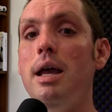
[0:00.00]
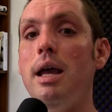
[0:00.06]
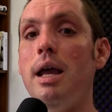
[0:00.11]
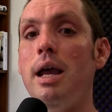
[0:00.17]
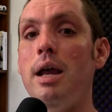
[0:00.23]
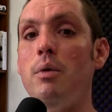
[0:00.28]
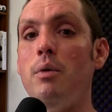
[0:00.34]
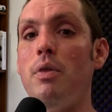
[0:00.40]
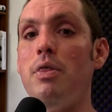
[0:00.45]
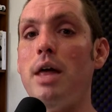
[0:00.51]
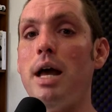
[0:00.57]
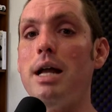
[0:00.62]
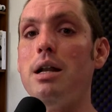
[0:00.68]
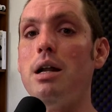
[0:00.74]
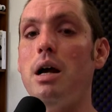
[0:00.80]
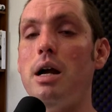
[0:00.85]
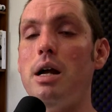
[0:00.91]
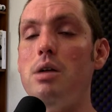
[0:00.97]
And with
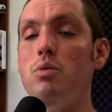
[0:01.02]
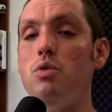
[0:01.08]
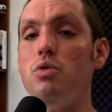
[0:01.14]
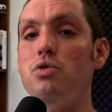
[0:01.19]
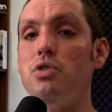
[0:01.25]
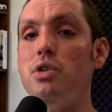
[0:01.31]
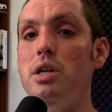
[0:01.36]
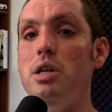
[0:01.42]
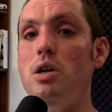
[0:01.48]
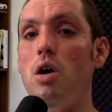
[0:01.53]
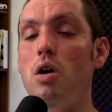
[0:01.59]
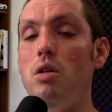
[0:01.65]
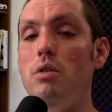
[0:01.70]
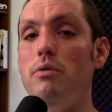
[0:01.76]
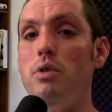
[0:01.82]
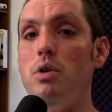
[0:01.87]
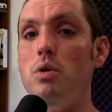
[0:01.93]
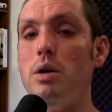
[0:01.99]
that, I will see all
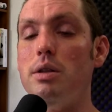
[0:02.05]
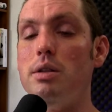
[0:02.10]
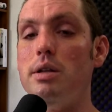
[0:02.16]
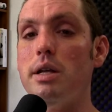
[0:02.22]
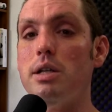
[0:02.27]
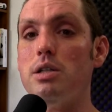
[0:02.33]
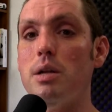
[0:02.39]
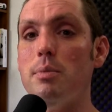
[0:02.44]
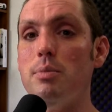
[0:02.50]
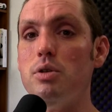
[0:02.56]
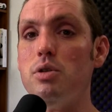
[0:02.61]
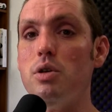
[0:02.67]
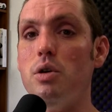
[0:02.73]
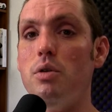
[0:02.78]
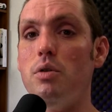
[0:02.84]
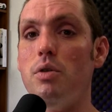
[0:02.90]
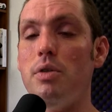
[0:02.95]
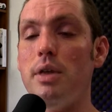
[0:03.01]
of you on the next
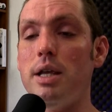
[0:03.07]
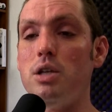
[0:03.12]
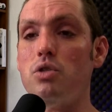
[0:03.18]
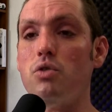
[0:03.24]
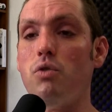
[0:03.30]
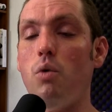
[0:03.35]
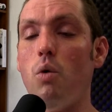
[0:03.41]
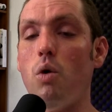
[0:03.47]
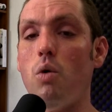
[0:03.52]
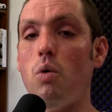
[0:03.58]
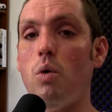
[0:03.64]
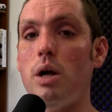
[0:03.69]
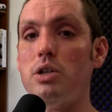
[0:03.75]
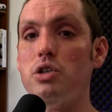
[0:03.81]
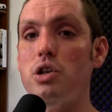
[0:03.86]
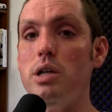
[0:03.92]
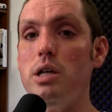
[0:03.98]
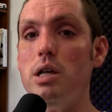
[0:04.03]
episode. Thanks for
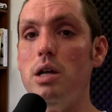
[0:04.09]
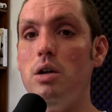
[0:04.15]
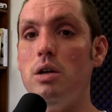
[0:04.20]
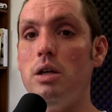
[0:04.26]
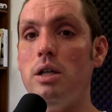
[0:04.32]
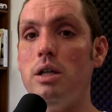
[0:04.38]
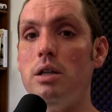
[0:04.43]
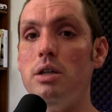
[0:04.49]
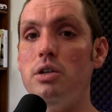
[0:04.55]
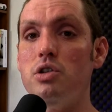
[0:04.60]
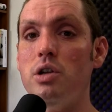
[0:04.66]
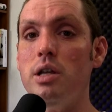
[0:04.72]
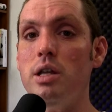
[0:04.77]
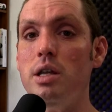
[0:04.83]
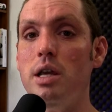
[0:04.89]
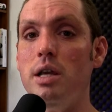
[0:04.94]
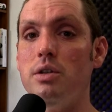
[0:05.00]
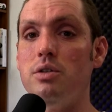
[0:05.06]
watching and
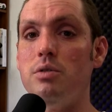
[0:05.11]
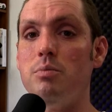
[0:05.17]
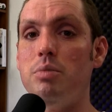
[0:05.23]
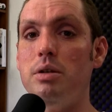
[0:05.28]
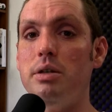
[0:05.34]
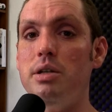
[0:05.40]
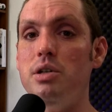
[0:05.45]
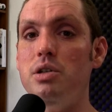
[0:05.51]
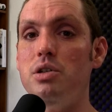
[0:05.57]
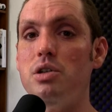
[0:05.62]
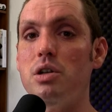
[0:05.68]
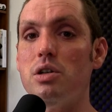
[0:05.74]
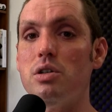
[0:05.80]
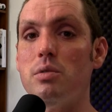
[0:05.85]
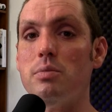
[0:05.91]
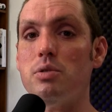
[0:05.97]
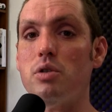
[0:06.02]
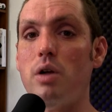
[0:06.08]
listening, and please uh,
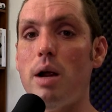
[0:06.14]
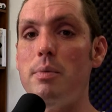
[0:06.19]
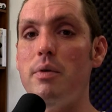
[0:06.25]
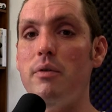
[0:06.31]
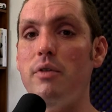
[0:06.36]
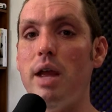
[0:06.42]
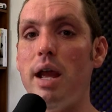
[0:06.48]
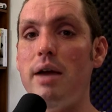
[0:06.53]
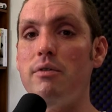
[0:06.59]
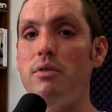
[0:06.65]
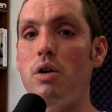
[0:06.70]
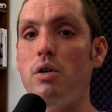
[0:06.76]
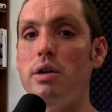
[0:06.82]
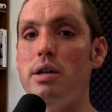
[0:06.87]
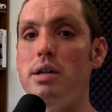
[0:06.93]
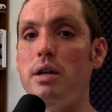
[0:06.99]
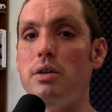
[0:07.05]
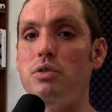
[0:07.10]
subscribe if you haven't
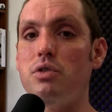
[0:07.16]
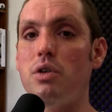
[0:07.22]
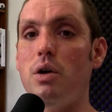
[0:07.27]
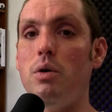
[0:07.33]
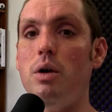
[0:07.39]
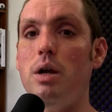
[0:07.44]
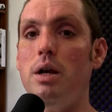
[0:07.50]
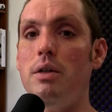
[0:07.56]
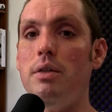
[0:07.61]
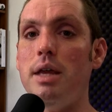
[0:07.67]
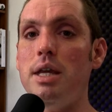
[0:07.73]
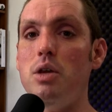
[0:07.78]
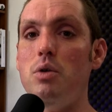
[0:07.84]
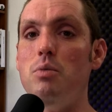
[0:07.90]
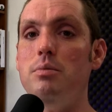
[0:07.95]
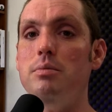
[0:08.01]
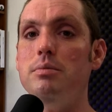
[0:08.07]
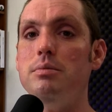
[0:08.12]
already done so. Thank you.